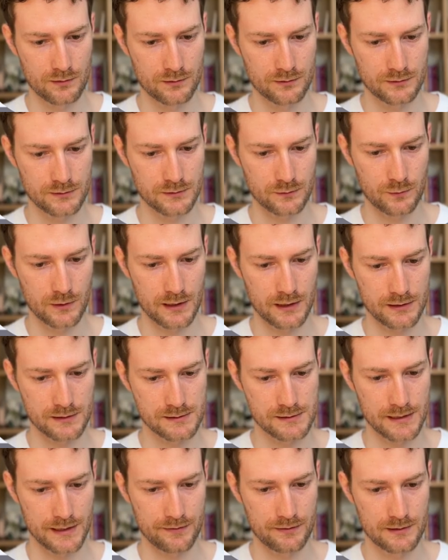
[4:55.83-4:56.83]
So we can
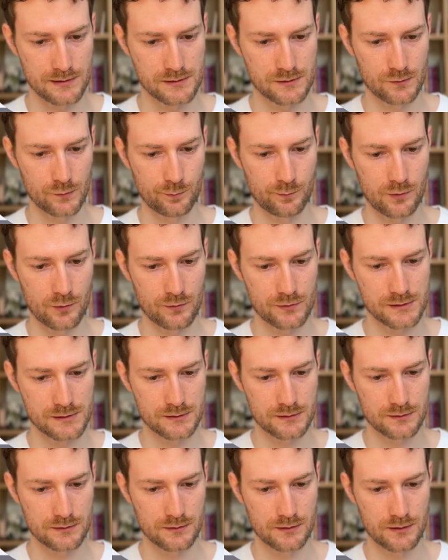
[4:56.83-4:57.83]
set this to
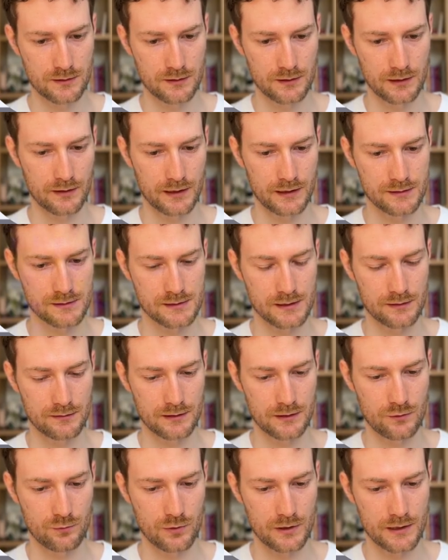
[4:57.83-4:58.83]
post and set
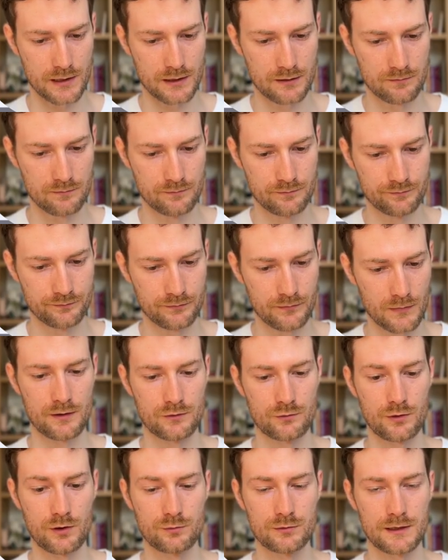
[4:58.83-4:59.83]
the URL
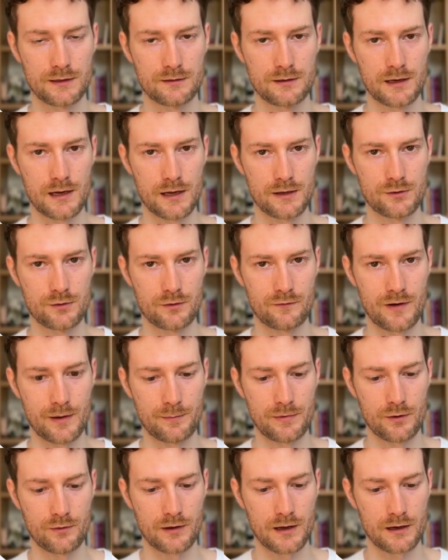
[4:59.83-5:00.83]
to To authenticate your
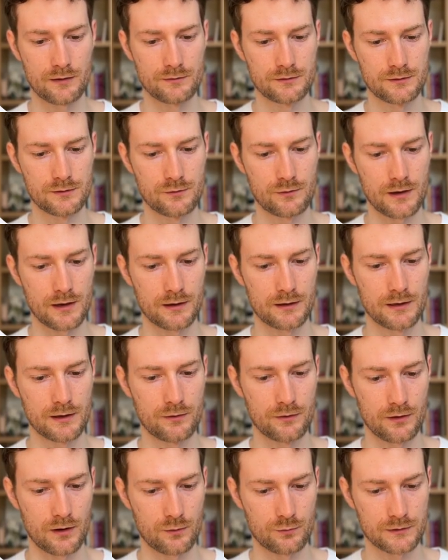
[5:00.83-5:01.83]
Vapi account, you click
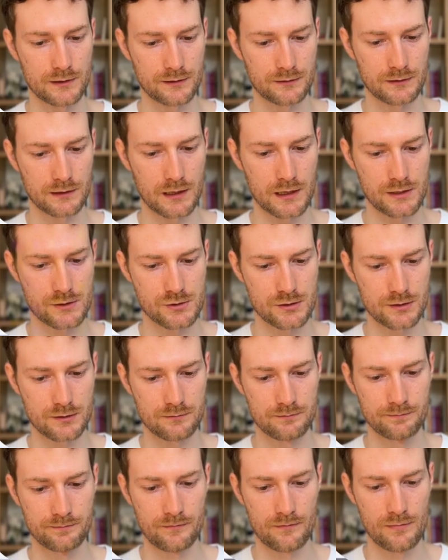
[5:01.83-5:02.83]
on
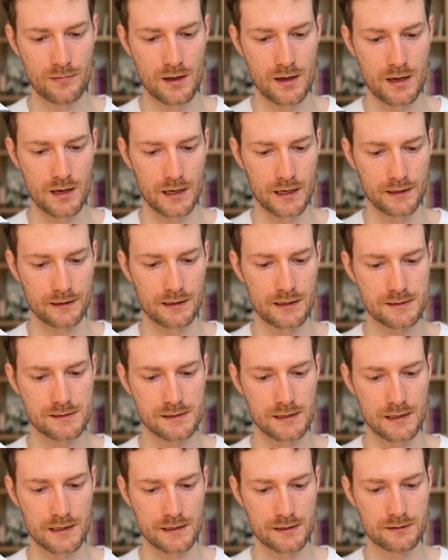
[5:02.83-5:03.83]
Authentication, and let's
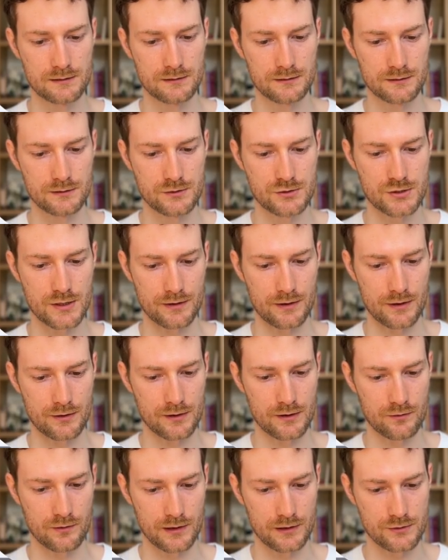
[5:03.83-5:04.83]
select
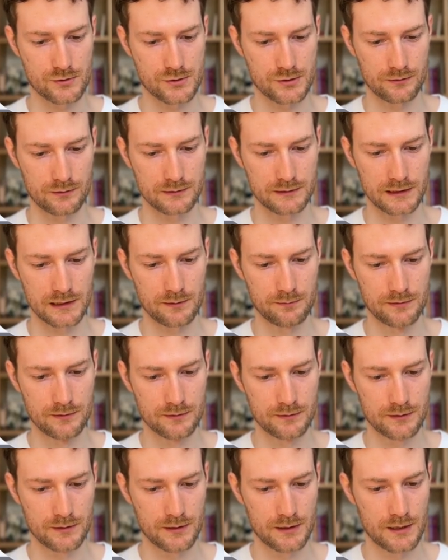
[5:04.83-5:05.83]
Generic Credential Type,
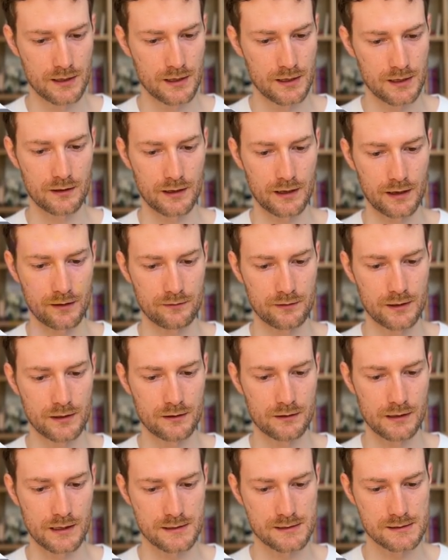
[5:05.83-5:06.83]
and here
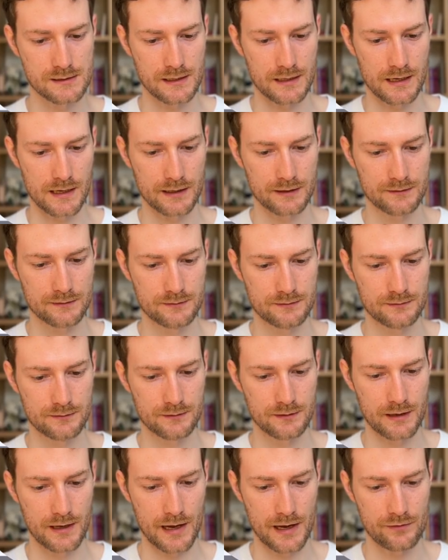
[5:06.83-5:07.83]
let's select
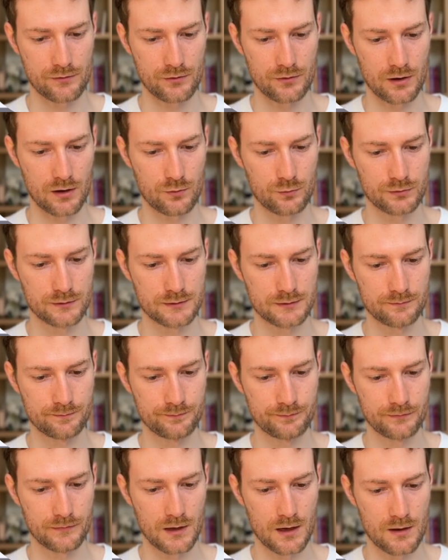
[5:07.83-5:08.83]
Header Auth.
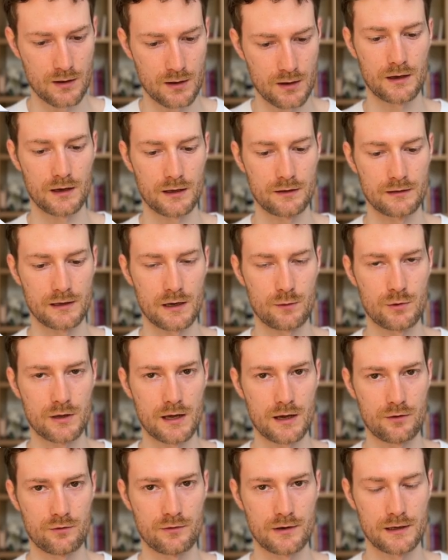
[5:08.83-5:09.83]
And now we
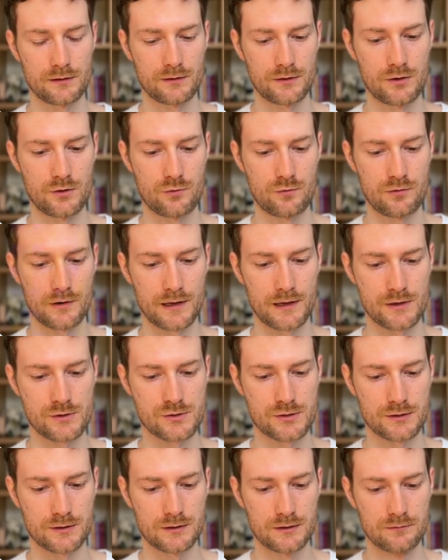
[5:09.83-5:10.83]
can create a new
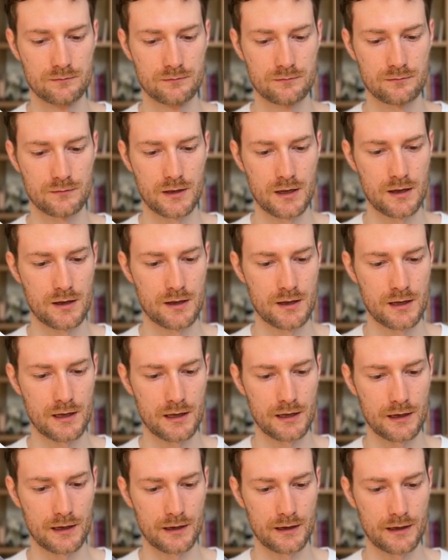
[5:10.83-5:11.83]
credential,
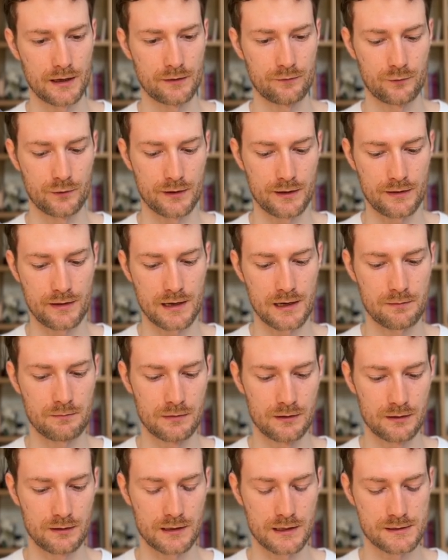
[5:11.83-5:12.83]
and for the
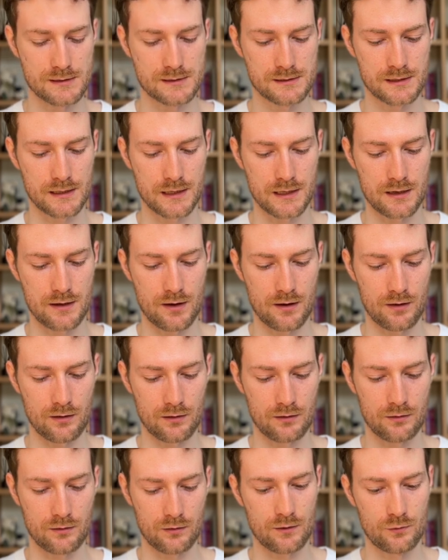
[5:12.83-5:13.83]
name, let's say
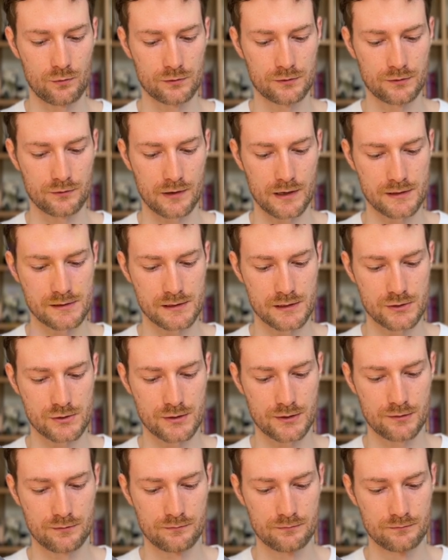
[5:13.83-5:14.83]

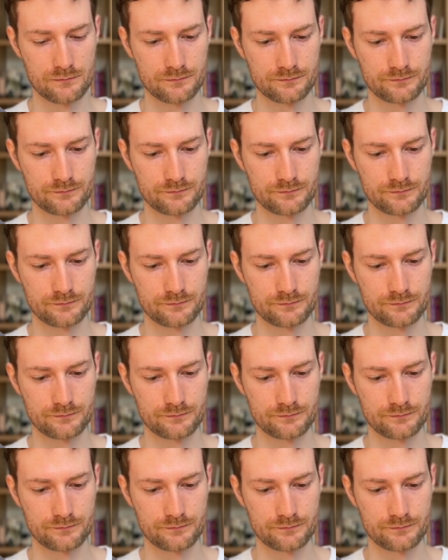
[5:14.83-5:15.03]
Authorization,